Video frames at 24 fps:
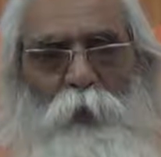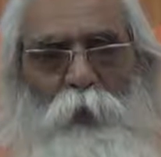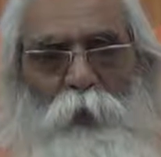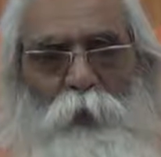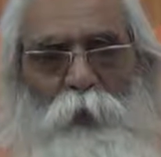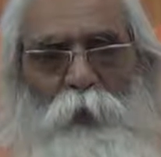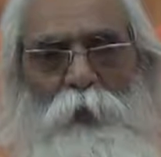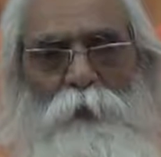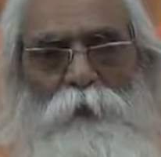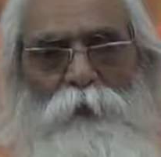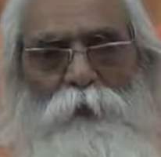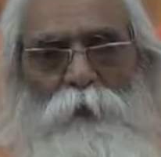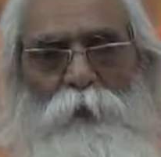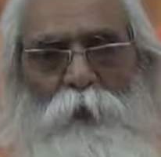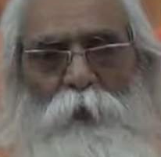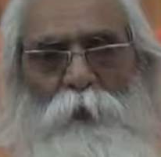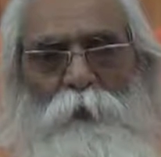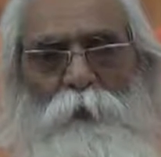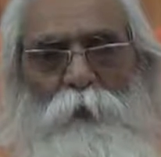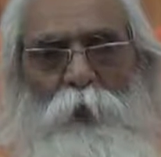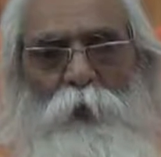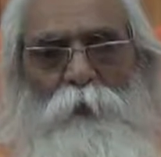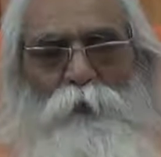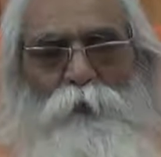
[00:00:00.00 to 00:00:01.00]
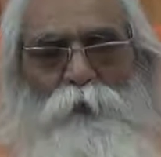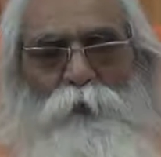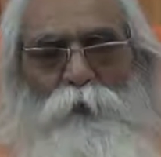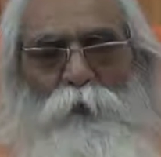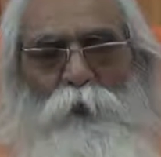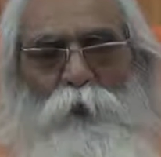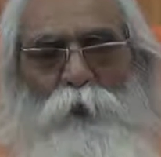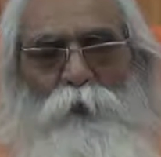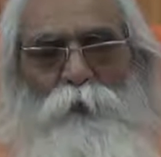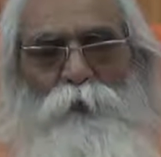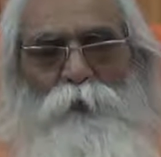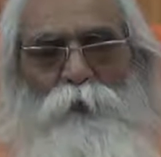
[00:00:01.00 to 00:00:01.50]
in the form of
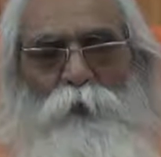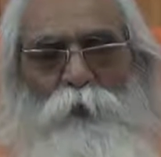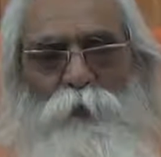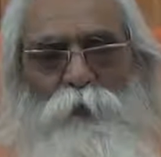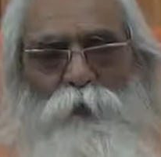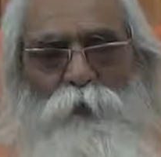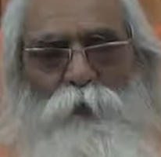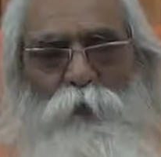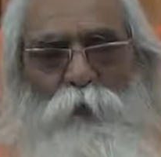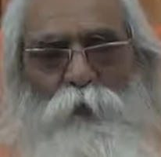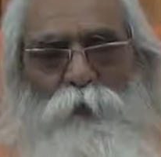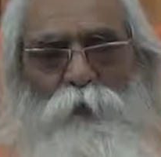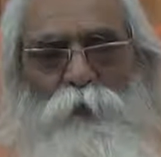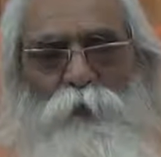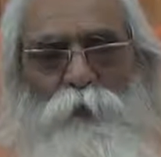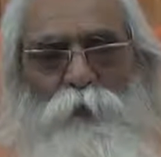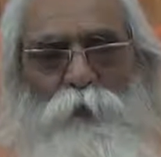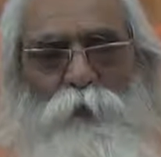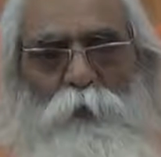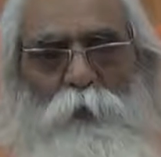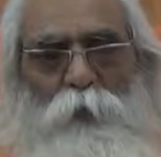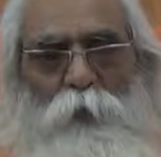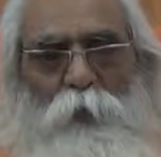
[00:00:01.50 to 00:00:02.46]
consciousness,